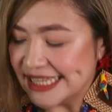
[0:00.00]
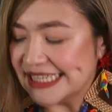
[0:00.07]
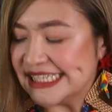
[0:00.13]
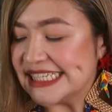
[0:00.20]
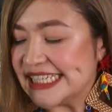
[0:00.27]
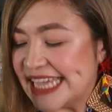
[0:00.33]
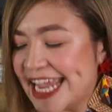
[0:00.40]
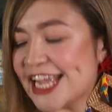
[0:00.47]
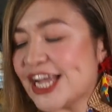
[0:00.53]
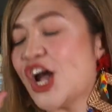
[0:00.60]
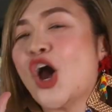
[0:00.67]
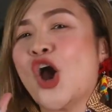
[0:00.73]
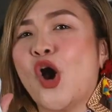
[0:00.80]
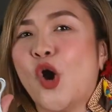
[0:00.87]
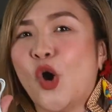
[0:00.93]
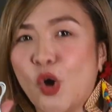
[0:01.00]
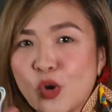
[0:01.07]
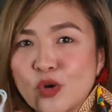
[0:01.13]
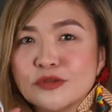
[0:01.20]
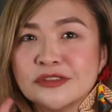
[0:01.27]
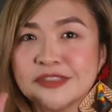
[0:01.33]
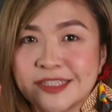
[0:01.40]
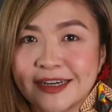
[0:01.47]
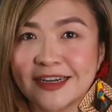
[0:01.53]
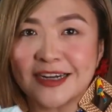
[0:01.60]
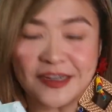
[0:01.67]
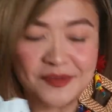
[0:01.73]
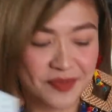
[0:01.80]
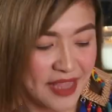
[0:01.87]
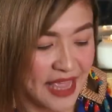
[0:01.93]
sink
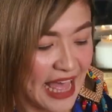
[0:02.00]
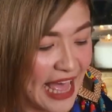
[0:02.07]
holder.